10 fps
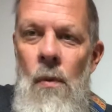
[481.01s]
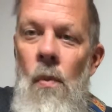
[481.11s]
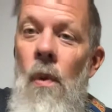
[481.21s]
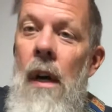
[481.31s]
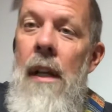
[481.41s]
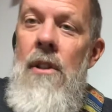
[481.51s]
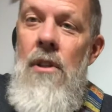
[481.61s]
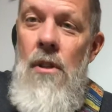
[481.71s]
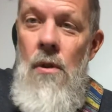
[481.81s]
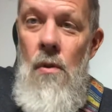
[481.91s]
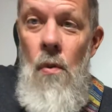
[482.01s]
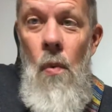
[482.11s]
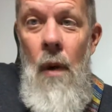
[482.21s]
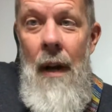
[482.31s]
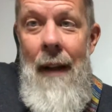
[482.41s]
1, 2,
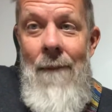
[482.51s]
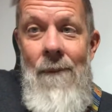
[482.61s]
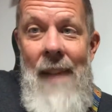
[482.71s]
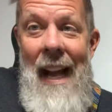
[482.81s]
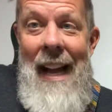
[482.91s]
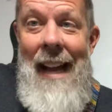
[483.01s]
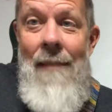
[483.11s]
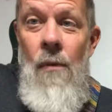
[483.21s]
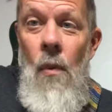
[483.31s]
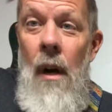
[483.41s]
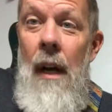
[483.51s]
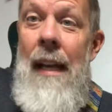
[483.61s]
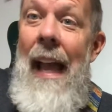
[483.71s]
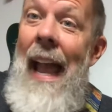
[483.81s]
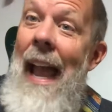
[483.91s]
1, 5,
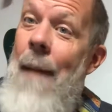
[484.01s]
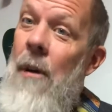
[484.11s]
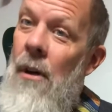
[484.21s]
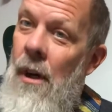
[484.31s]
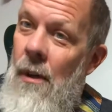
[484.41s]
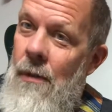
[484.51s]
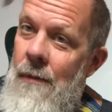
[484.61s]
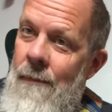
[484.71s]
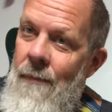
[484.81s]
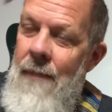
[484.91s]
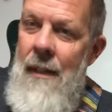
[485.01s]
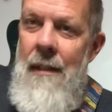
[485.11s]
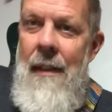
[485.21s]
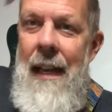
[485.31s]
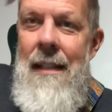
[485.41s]
1, hammer on
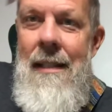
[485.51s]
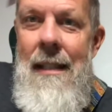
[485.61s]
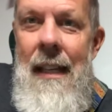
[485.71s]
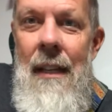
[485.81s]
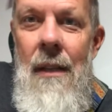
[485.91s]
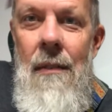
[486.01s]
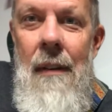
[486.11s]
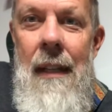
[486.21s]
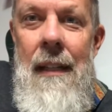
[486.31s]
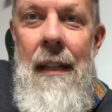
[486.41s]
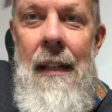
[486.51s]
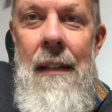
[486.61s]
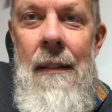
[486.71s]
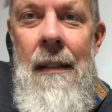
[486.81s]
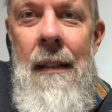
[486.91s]
to that C note right
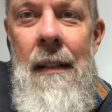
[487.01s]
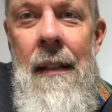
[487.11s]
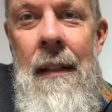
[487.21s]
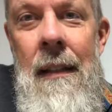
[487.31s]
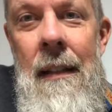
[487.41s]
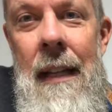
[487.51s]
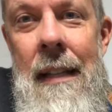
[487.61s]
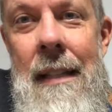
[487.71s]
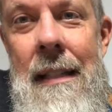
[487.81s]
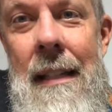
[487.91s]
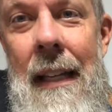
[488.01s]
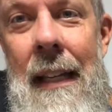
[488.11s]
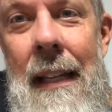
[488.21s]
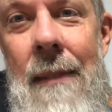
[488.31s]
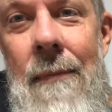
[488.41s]
there. That's C.